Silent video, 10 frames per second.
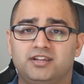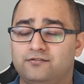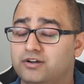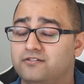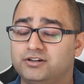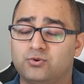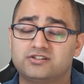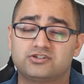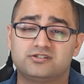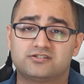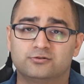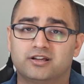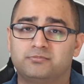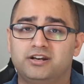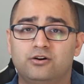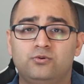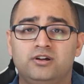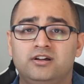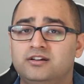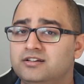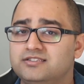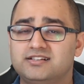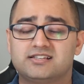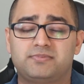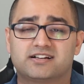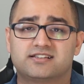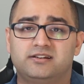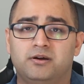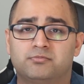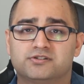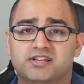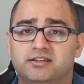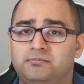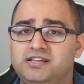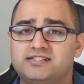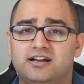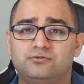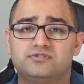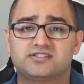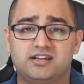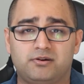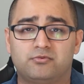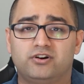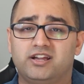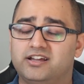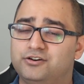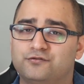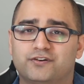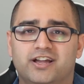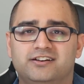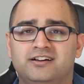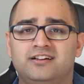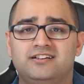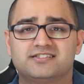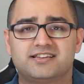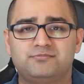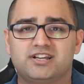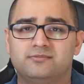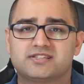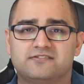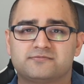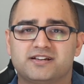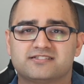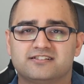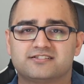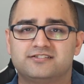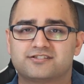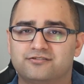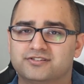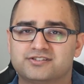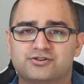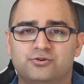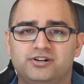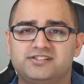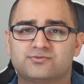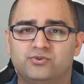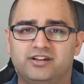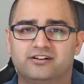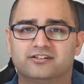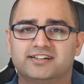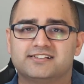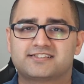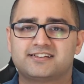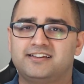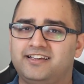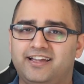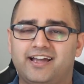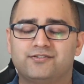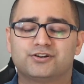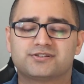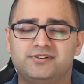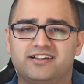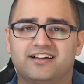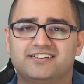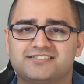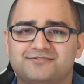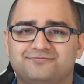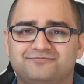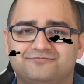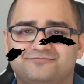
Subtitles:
If you have any questions, do let me know. This is Pakistani Pepper saying peace out, stay peppery, and don't forget, sometimes life's best lessons are in the stories we hear least. Have an awesome day, guys.